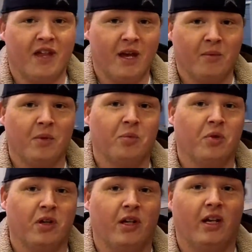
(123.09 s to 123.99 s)
them
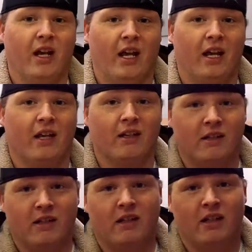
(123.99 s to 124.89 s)
put a
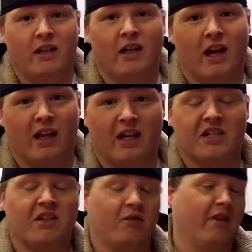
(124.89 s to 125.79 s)

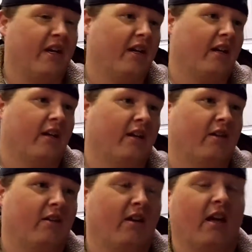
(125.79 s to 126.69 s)
LS3
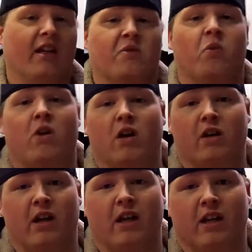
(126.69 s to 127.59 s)
or LS1 or
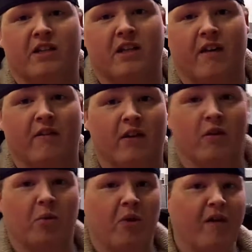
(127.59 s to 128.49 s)
LS7,
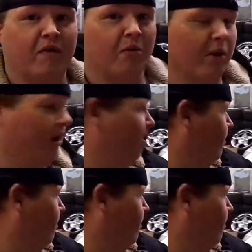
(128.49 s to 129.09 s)
or preferably,